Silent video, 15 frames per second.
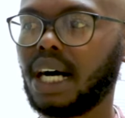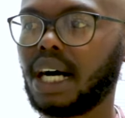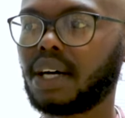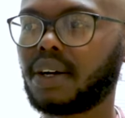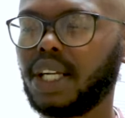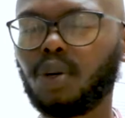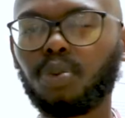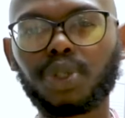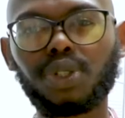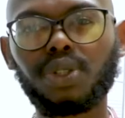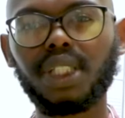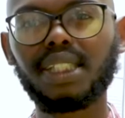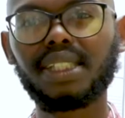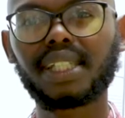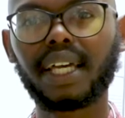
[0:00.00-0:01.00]
are great
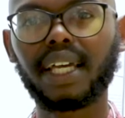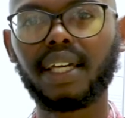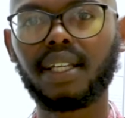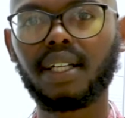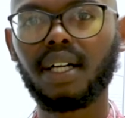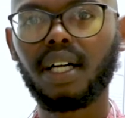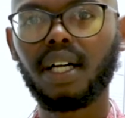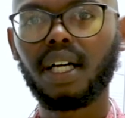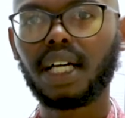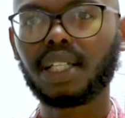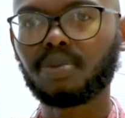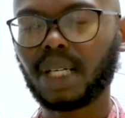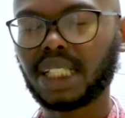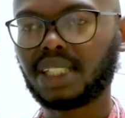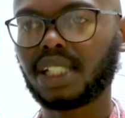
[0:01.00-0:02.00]
opportunities ahead. As
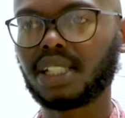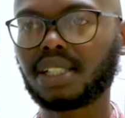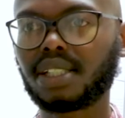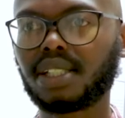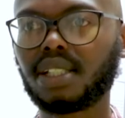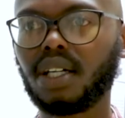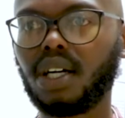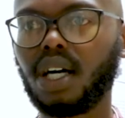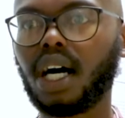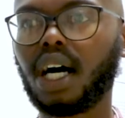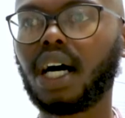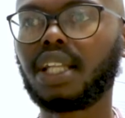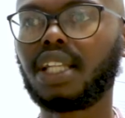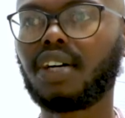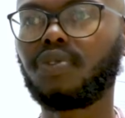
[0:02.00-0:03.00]
much as
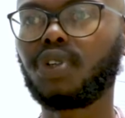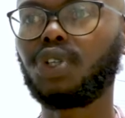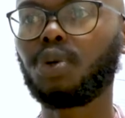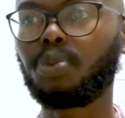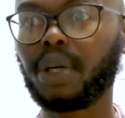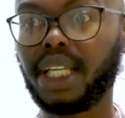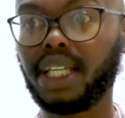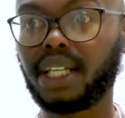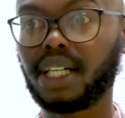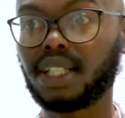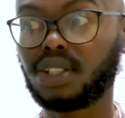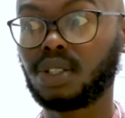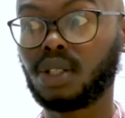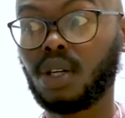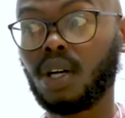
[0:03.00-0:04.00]
uh, they've incubated
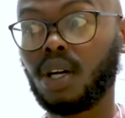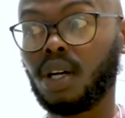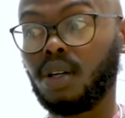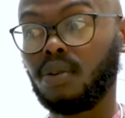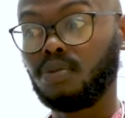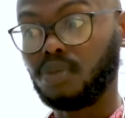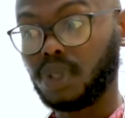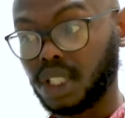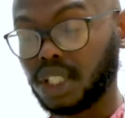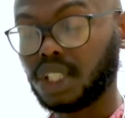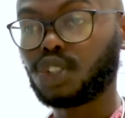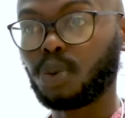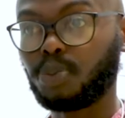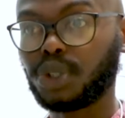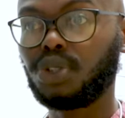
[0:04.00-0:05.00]
us within
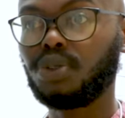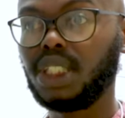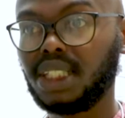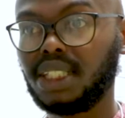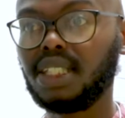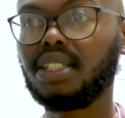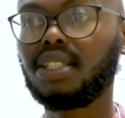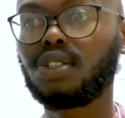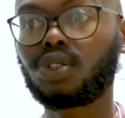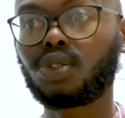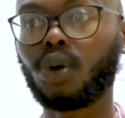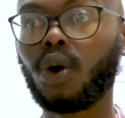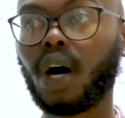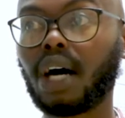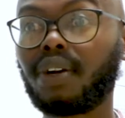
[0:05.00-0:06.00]
this opportunity,
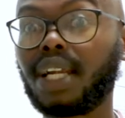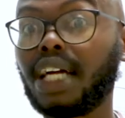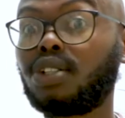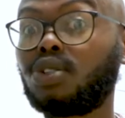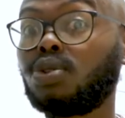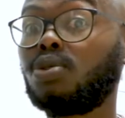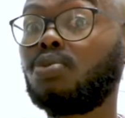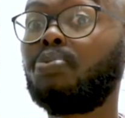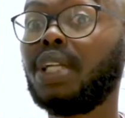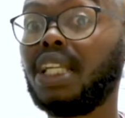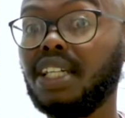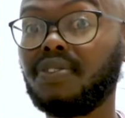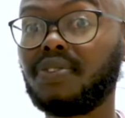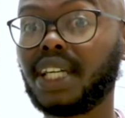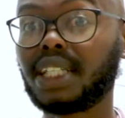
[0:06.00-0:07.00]
so I would like to
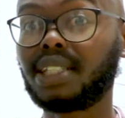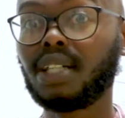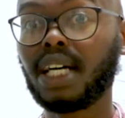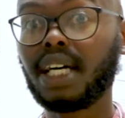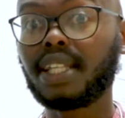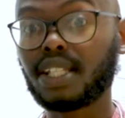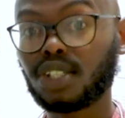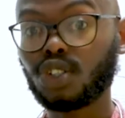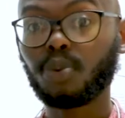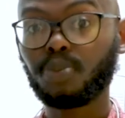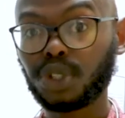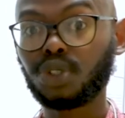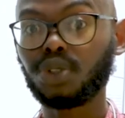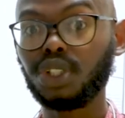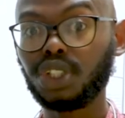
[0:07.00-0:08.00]
believe that this
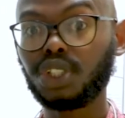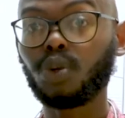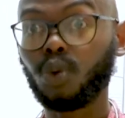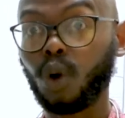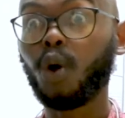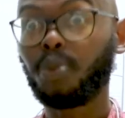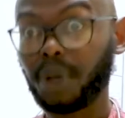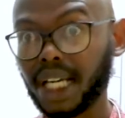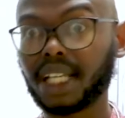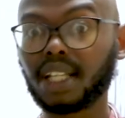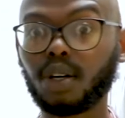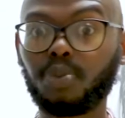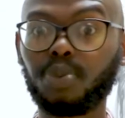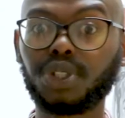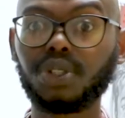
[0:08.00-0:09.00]
opportunity will open other
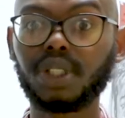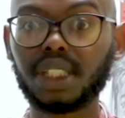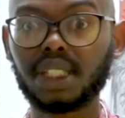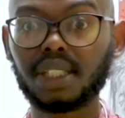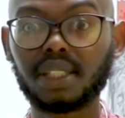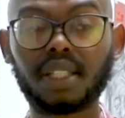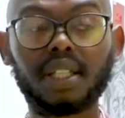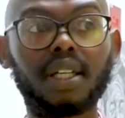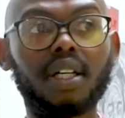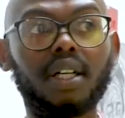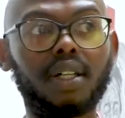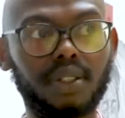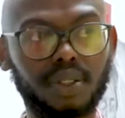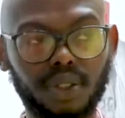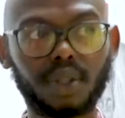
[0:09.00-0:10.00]
opportunities.
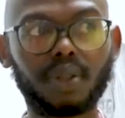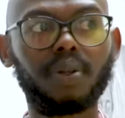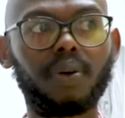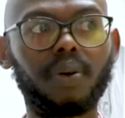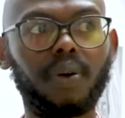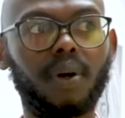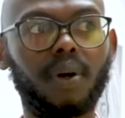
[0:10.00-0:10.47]
Mm. So Awonke,